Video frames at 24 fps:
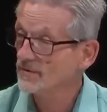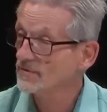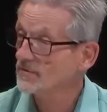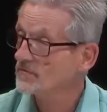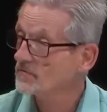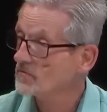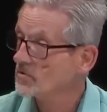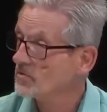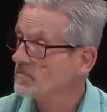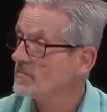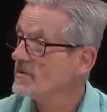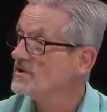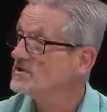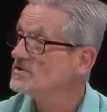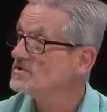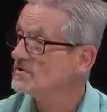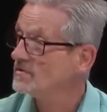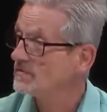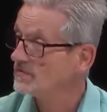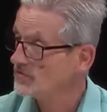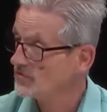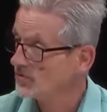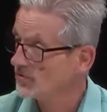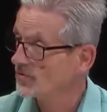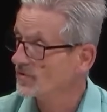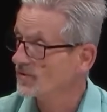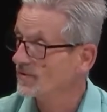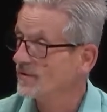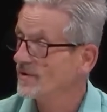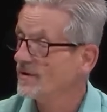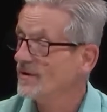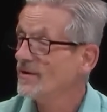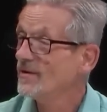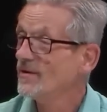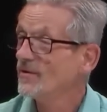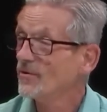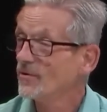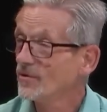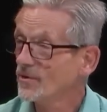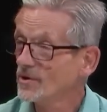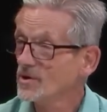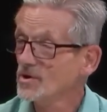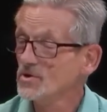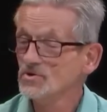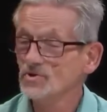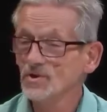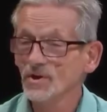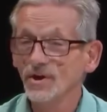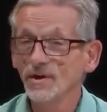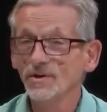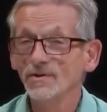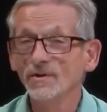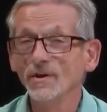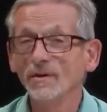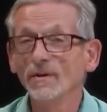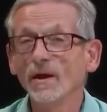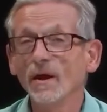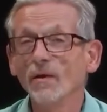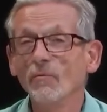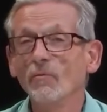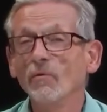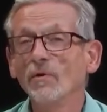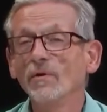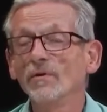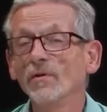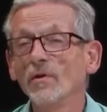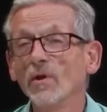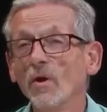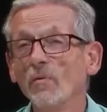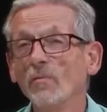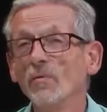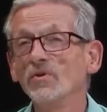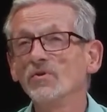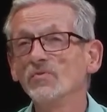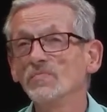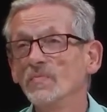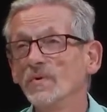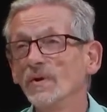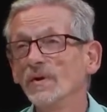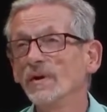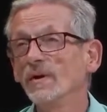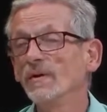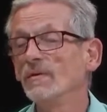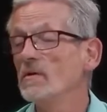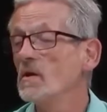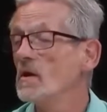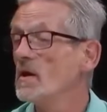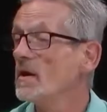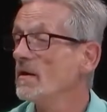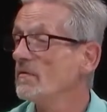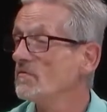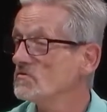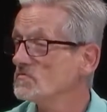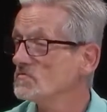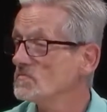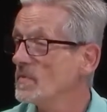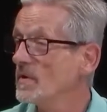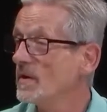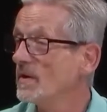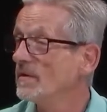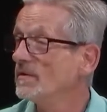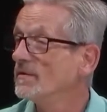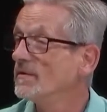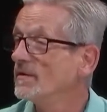the formation of your organization, I wonder how much money they have spent.